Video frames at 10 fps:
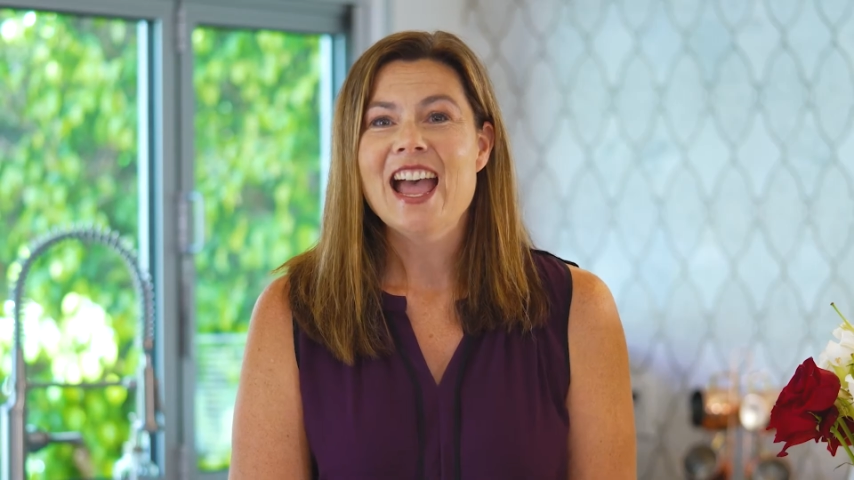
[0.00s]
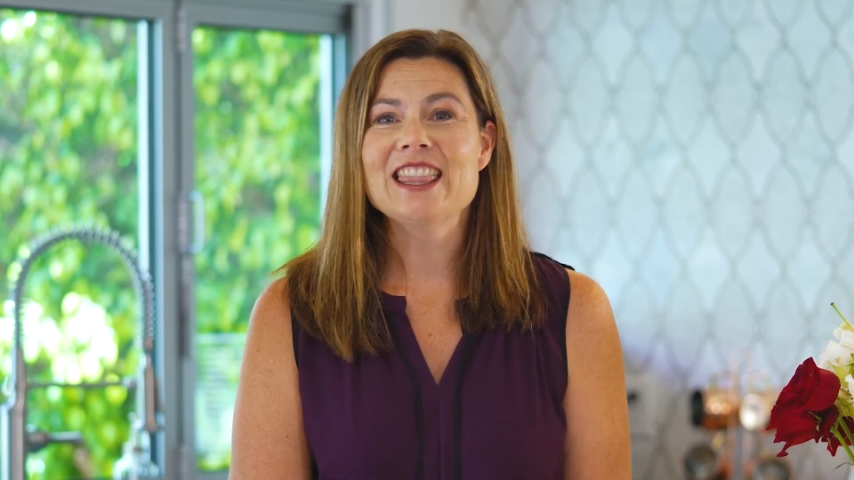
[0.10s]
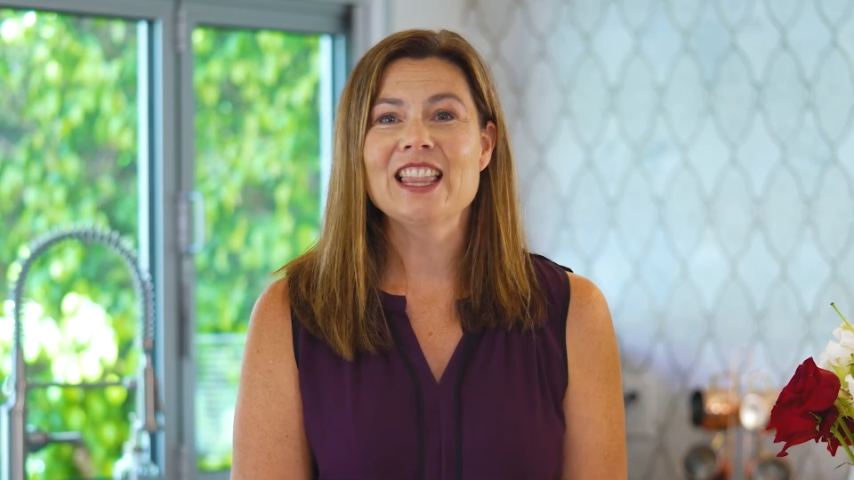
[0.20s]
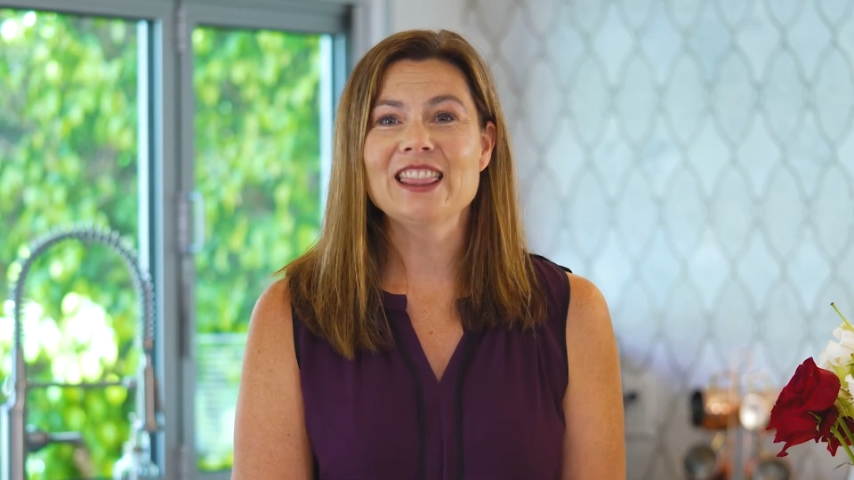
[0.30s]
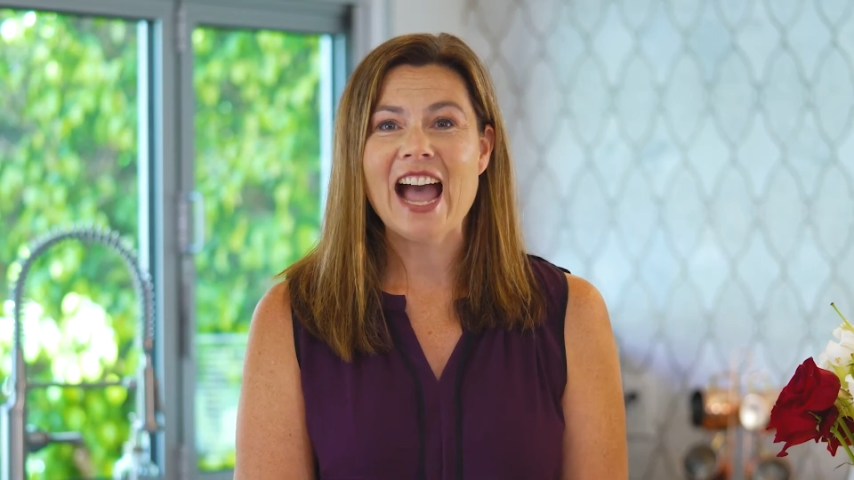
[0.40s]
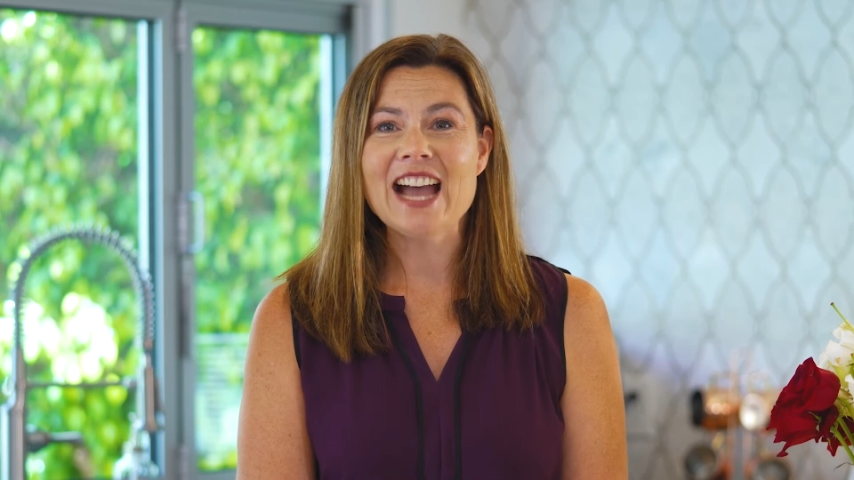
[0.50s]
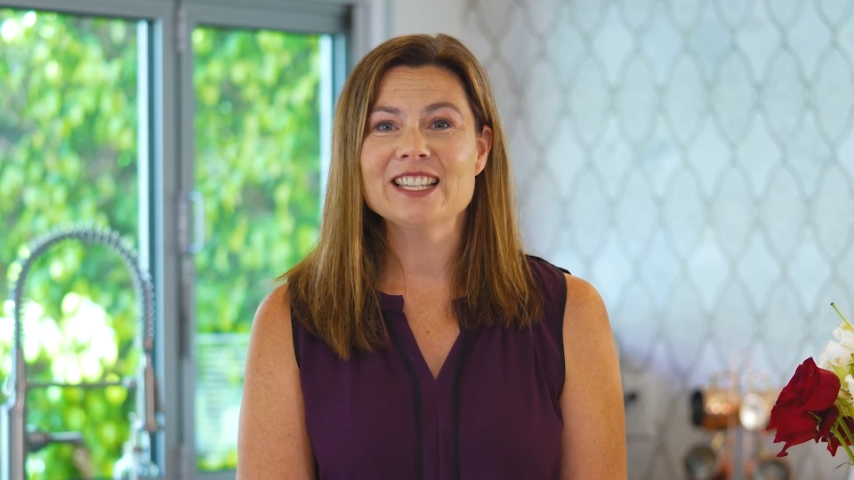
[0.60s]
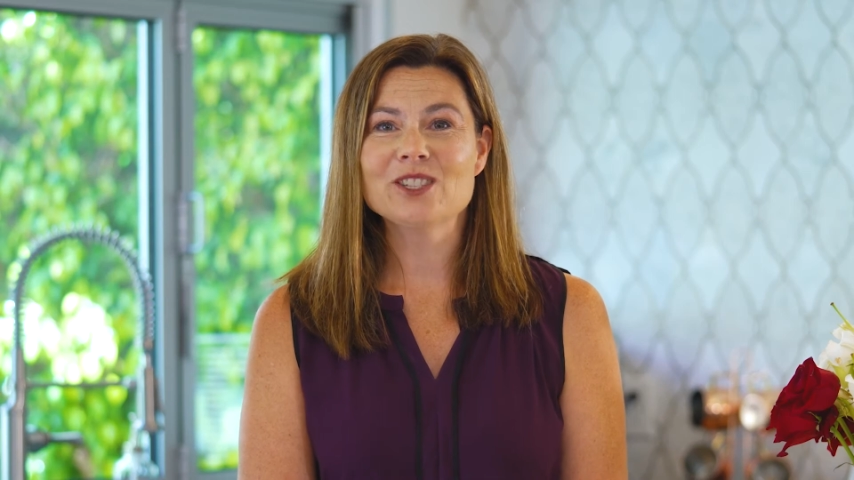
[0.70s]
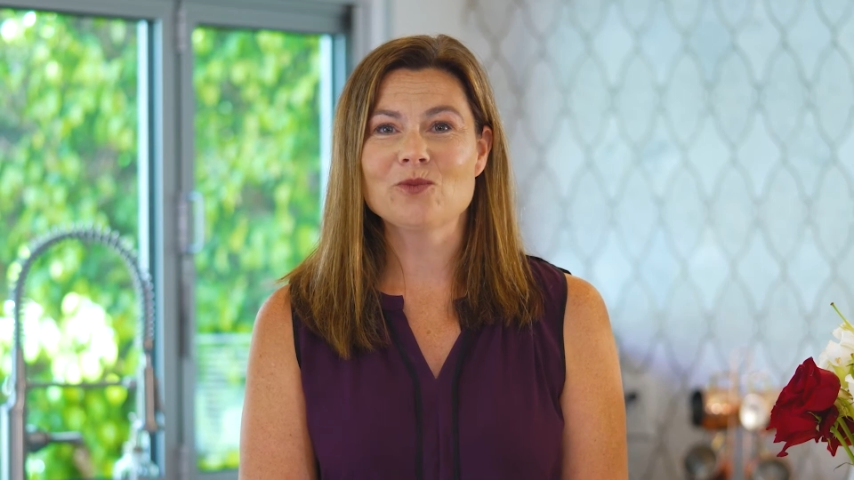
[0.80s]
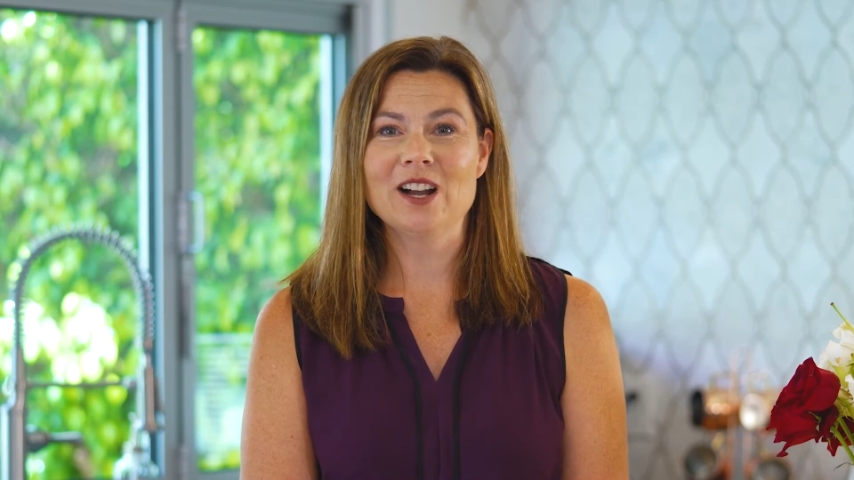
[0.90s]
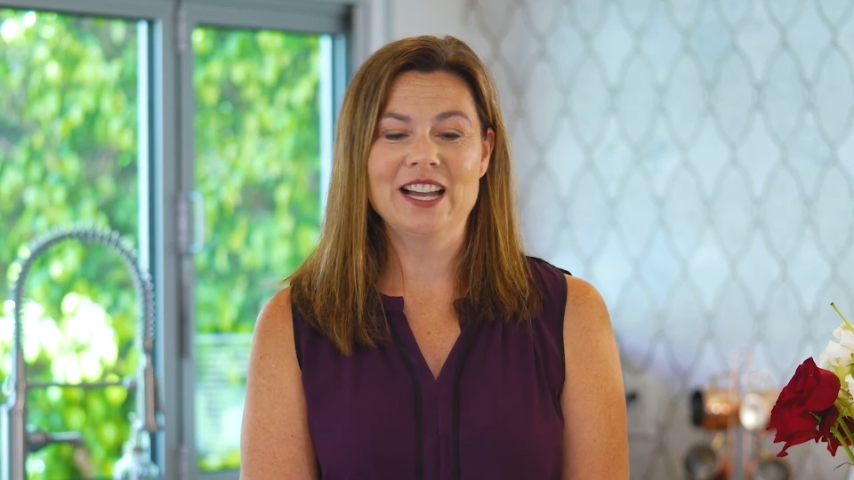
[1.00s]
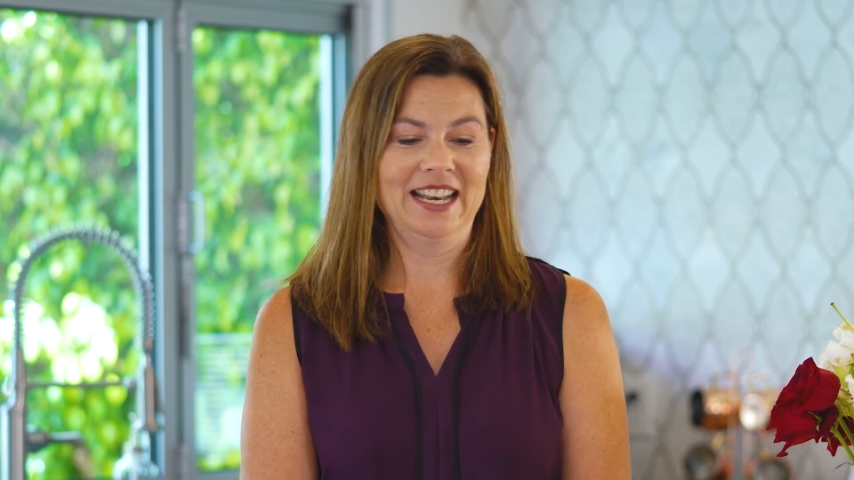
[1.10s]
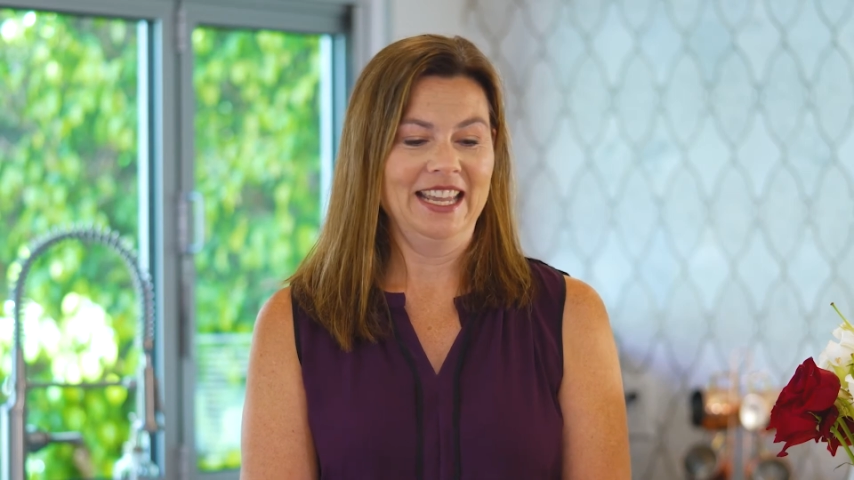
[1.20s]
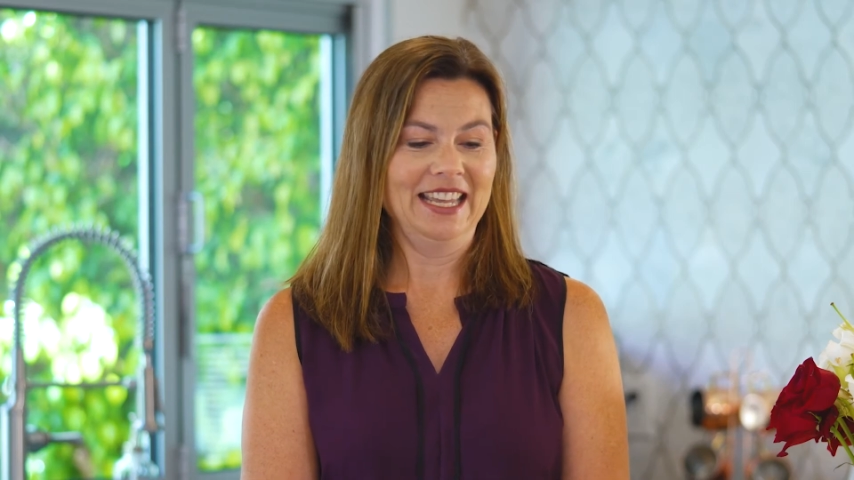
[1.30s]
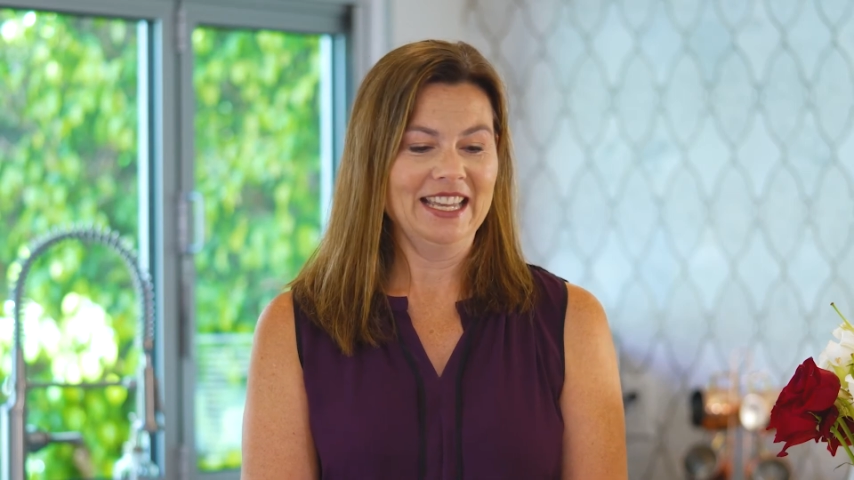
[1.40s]
And the last
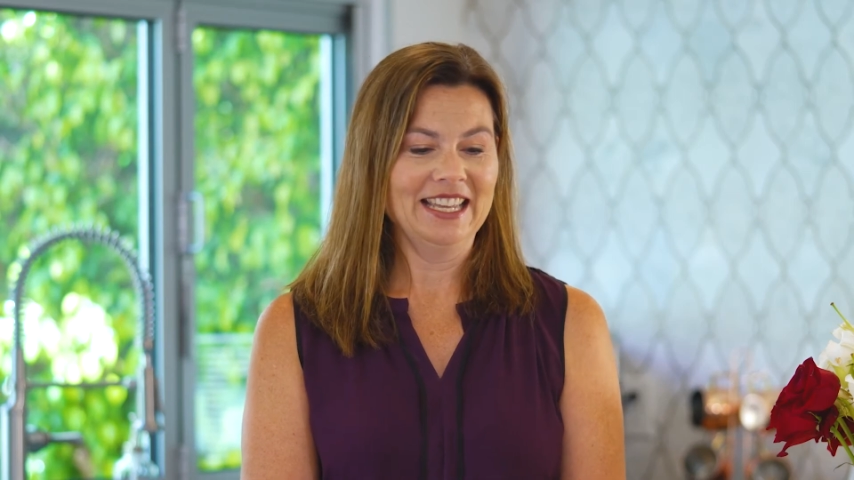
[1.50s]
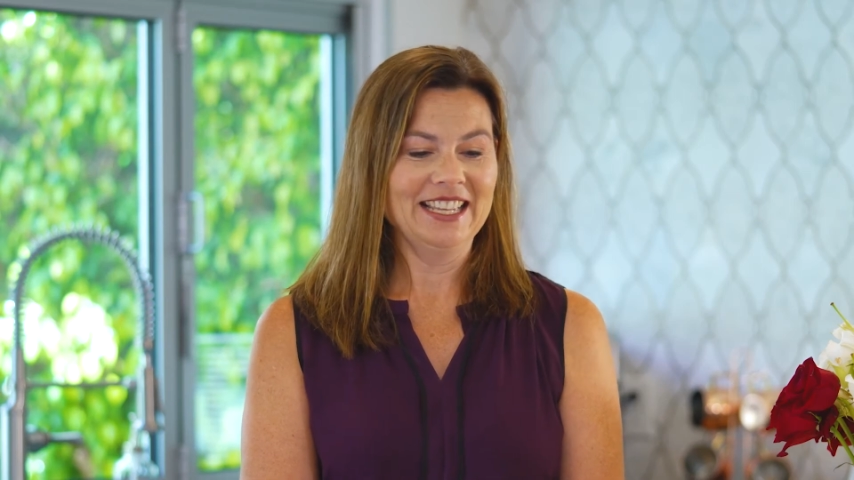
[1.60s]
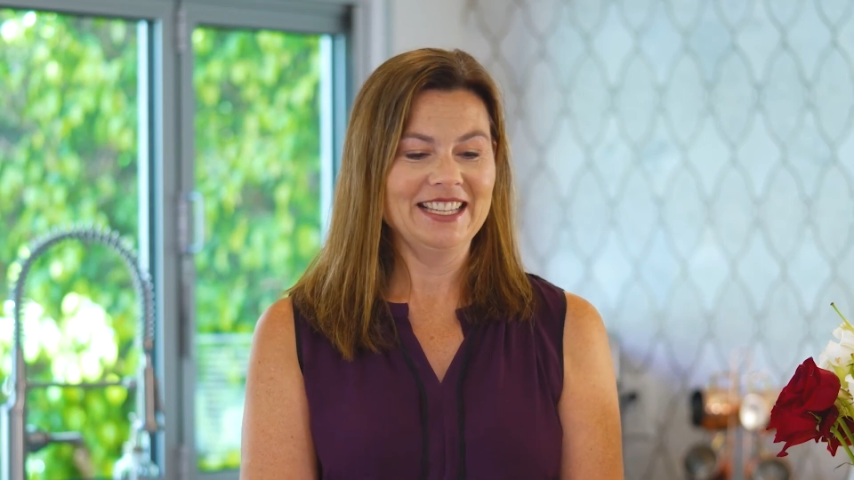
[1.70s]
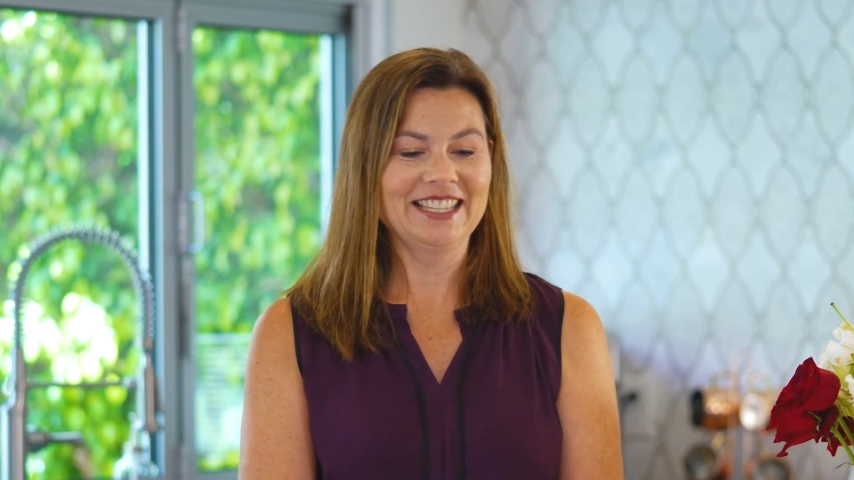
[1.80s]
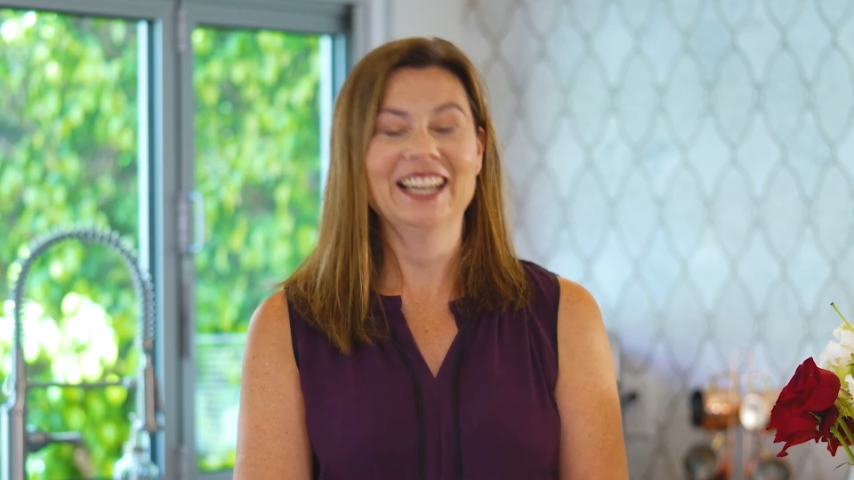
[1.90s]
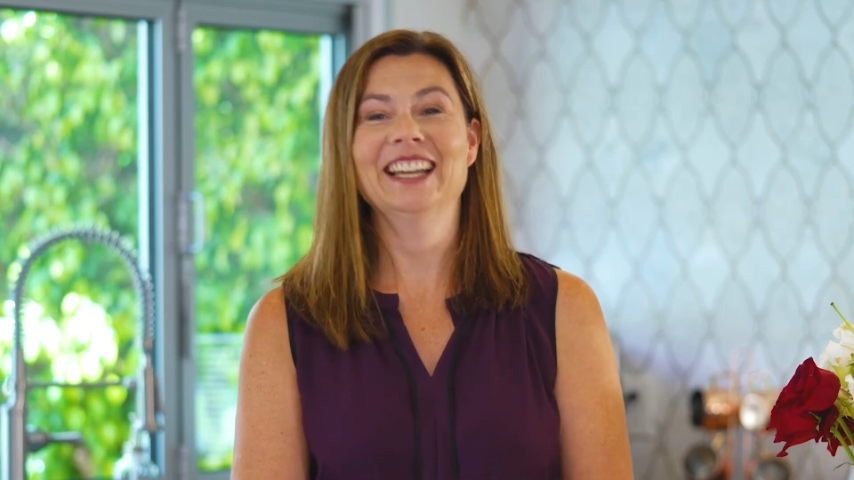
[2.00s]
one is,